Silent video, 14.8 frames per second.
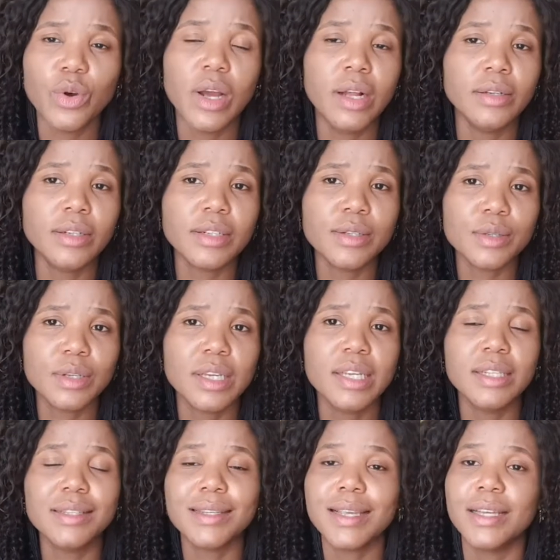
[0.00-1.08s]
eldest
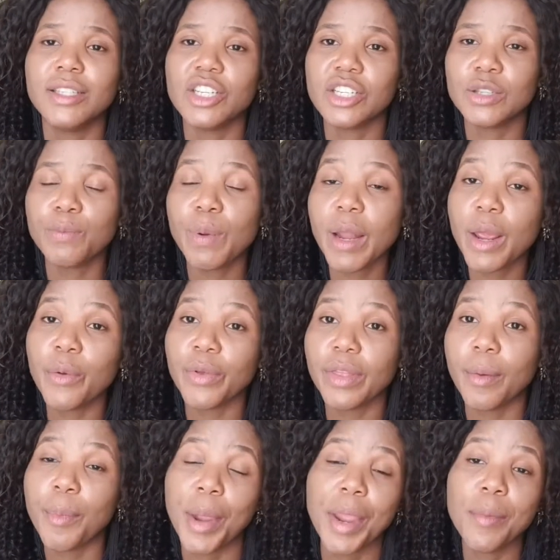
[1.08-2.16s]
kids can just play with
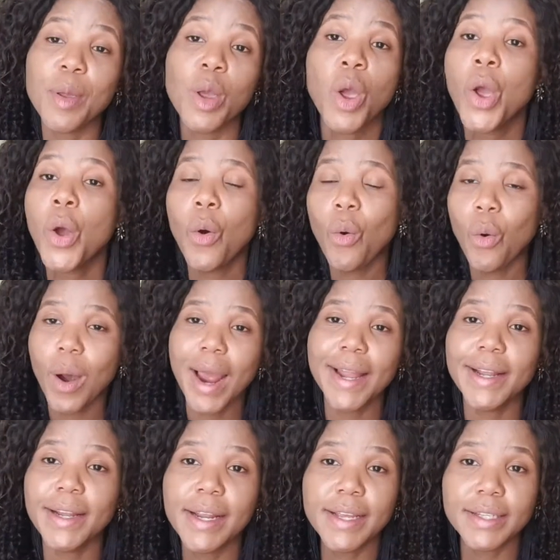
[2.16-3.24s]
the baby while
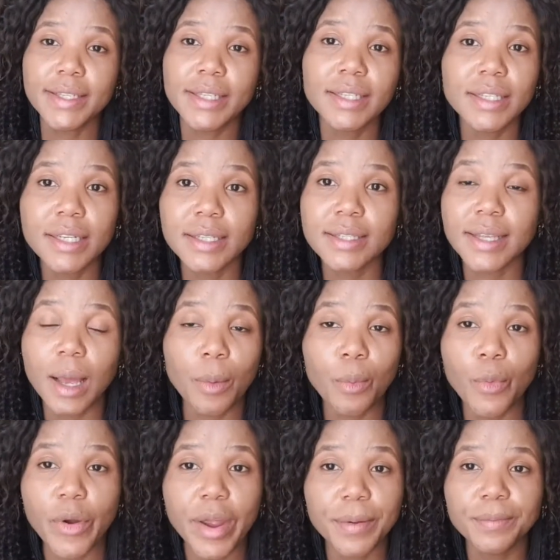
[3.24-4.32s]
he's sitting
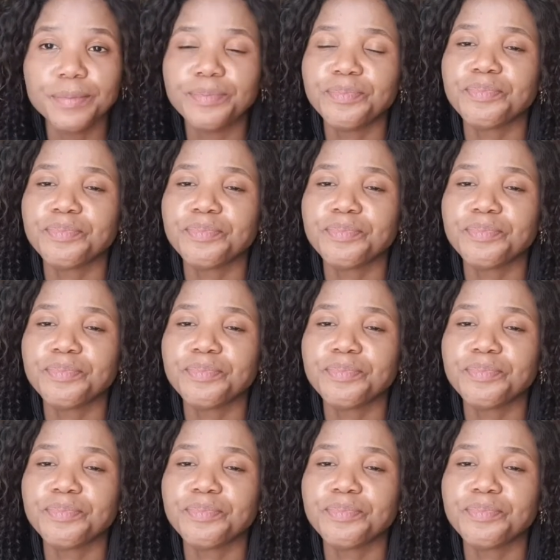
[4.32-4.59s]
somewhere.